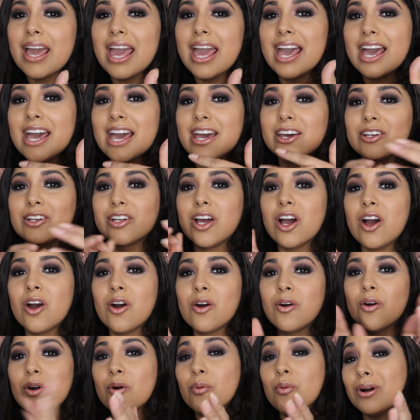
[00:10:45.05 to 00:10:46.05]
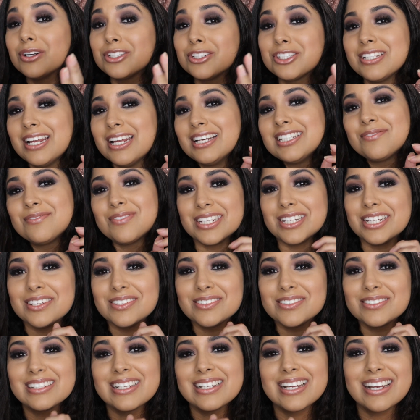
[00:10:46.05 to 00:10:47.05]
and watch the next
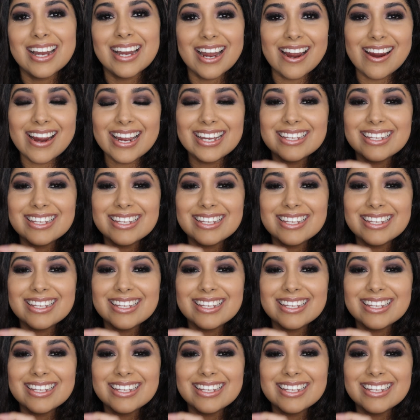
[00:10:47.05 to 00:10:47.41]
video. All